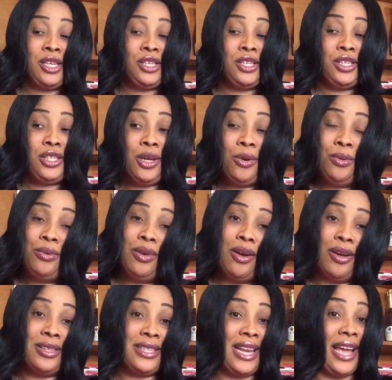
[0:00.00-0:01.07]
So
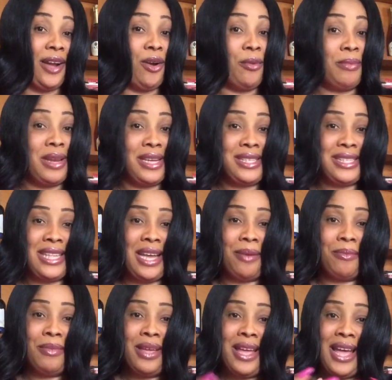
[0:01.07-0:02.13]
until I come next
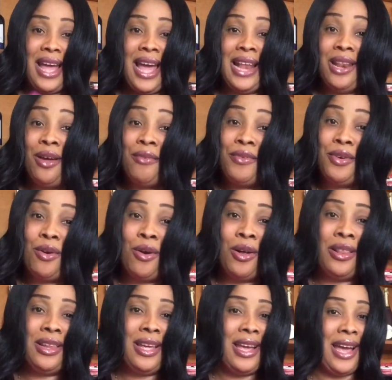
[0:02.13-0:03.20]
time, I love you
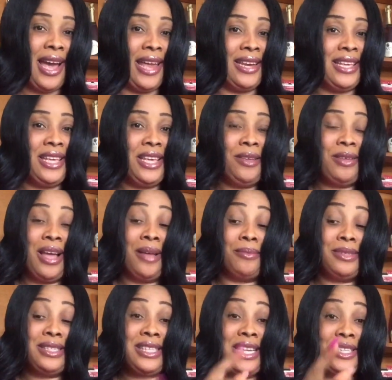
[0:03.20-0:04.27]
all
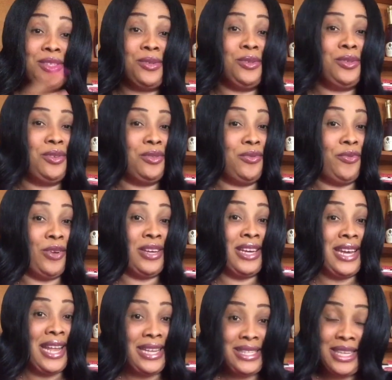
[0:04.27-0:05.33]
and stay tuned for the
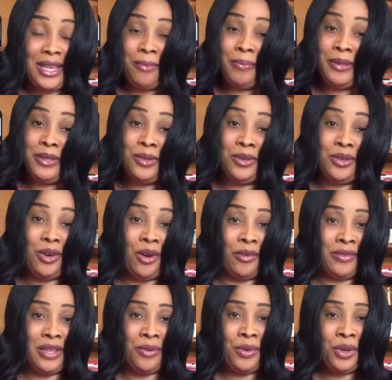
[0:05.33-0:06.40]
next episode
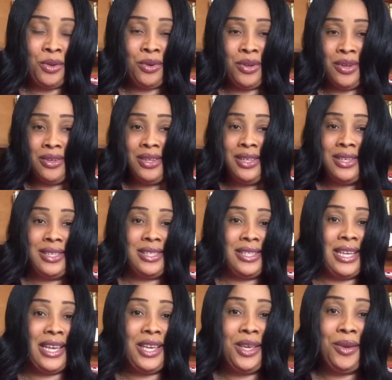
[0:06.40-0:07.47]
of The Reunion.
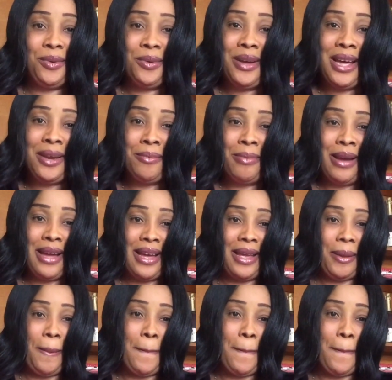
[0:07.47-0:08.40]
Thank you and bye.